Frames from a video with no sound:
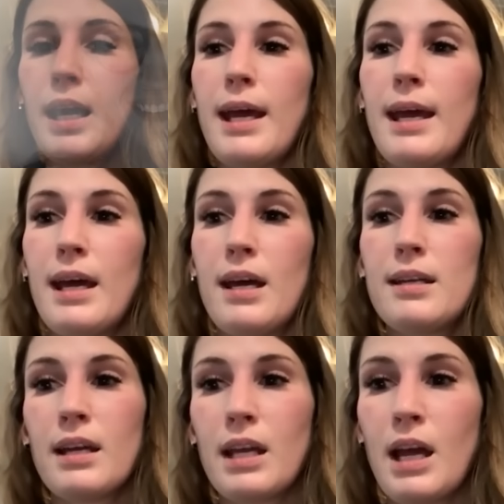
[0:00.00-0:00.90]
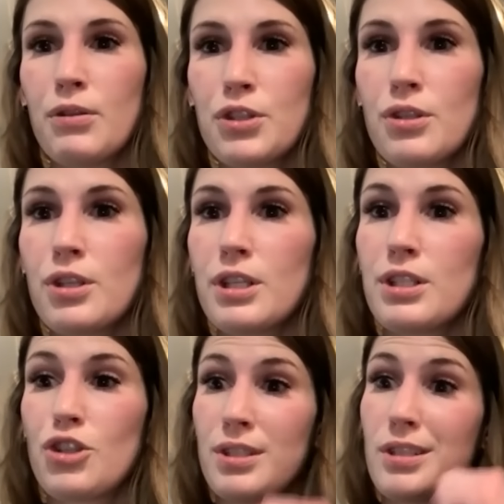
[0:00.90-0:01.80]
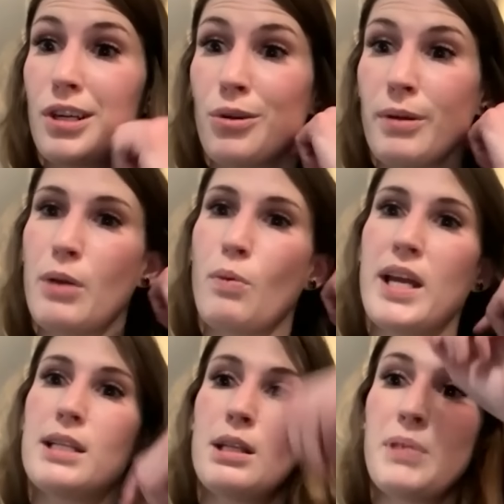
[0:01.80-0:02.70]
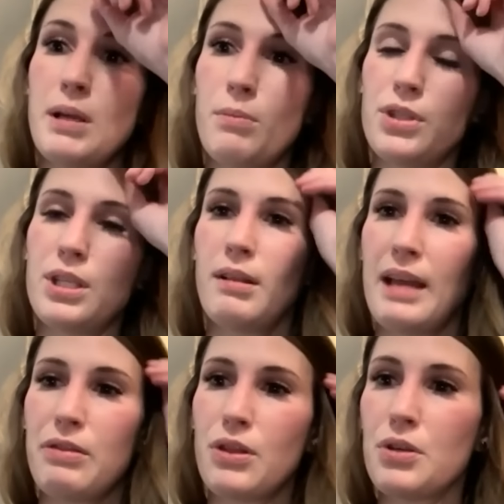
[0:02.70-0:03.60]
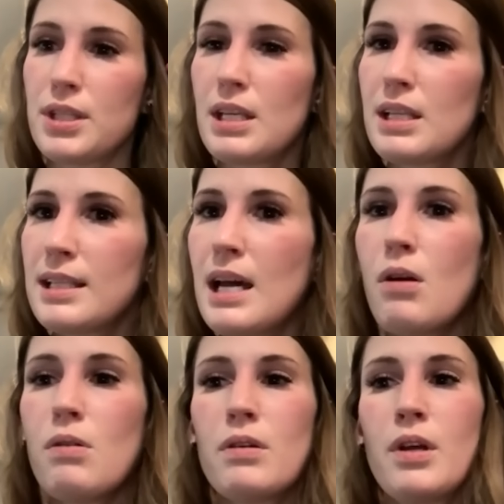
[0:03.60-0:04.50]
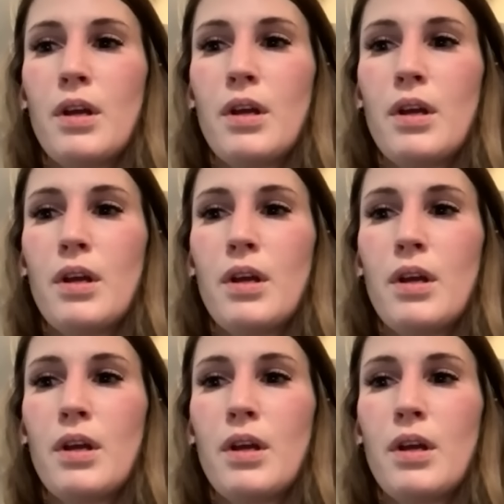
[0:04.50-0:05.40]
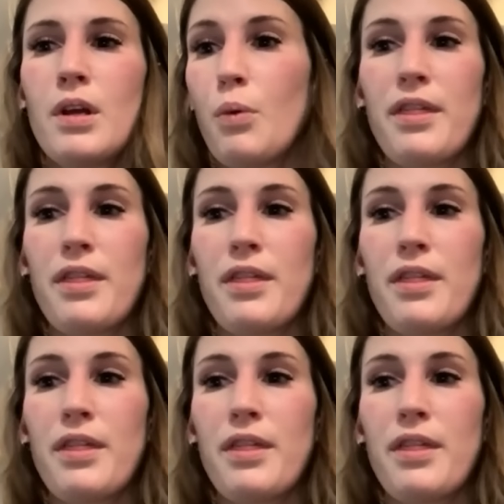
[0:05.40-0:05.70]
And a counselor is just a great way to be able to let those things out without having